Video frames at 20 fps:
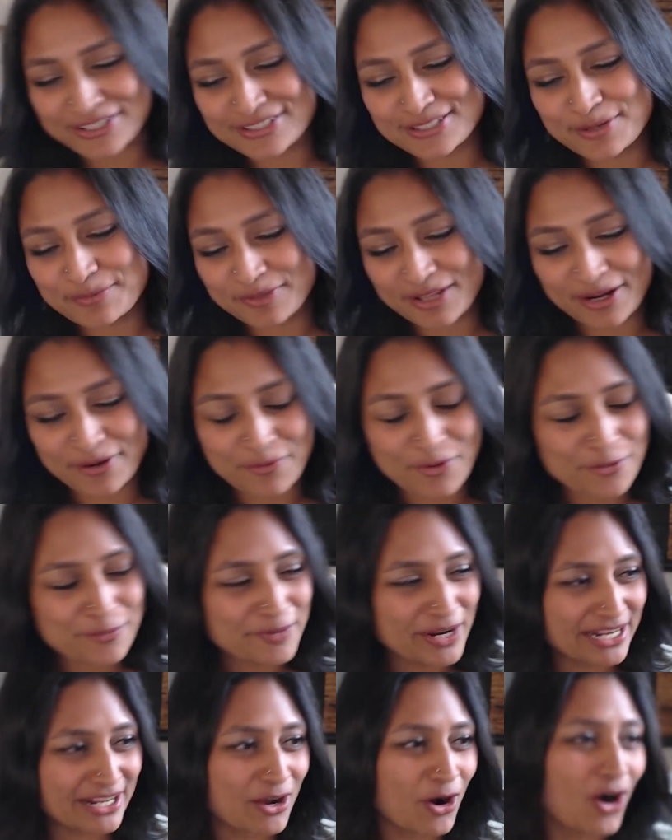I'm like, oh
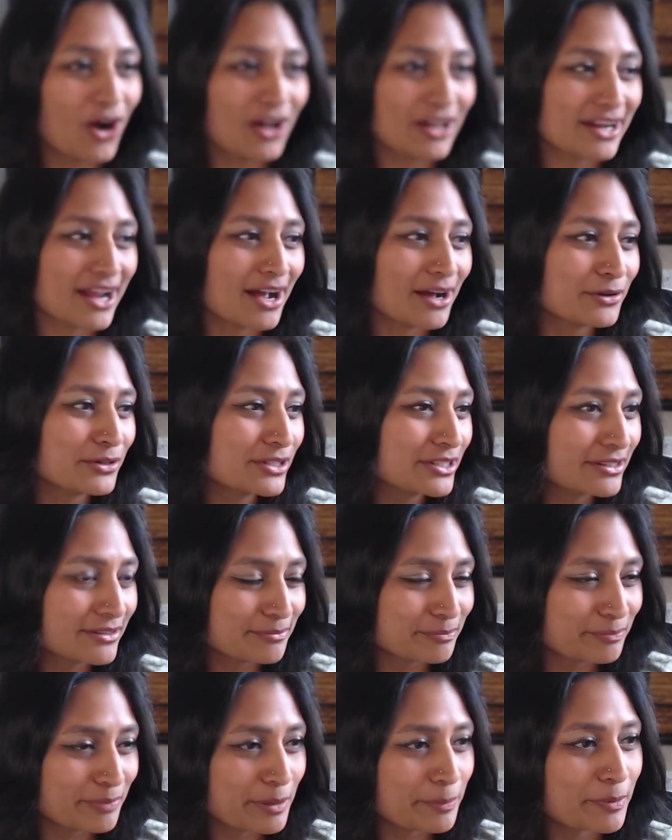my god, how did
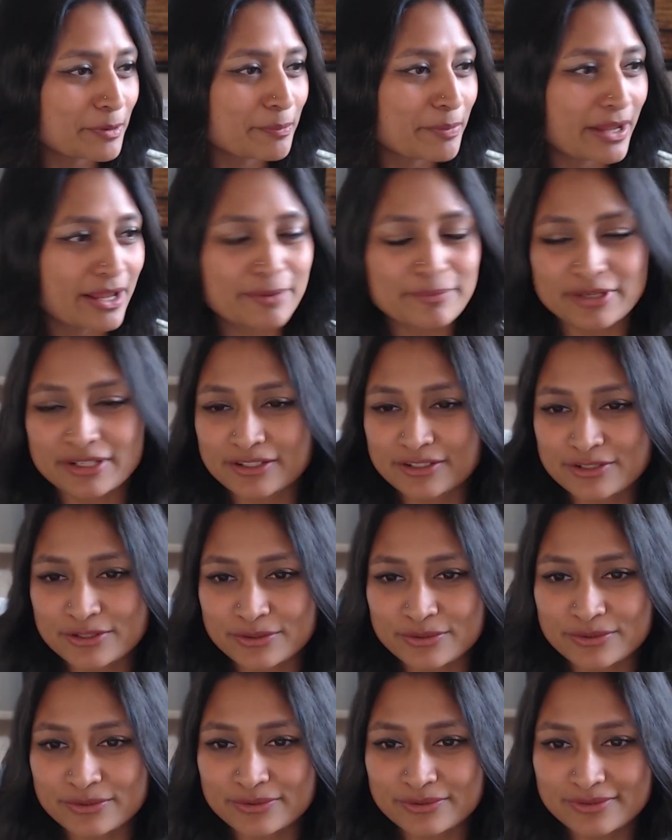people pay me to
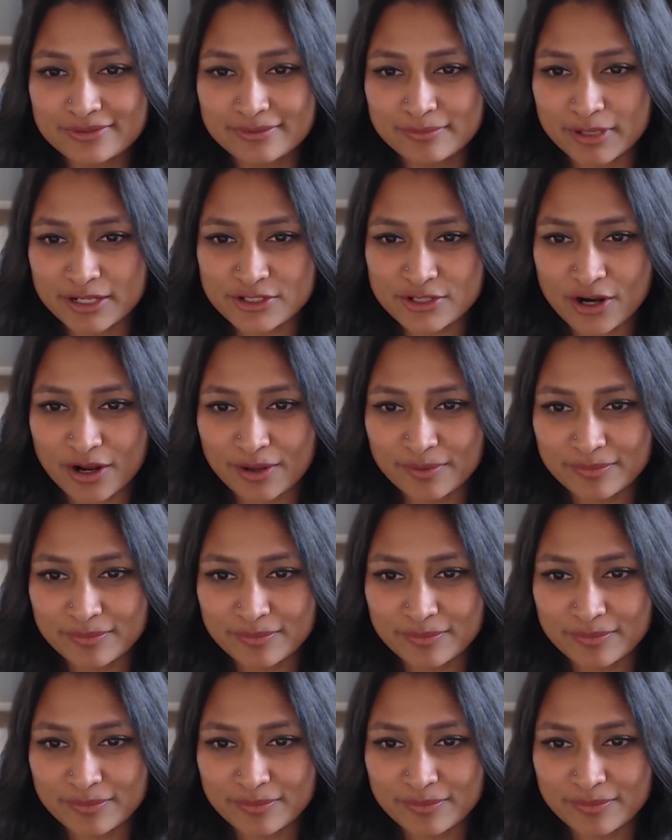do my job?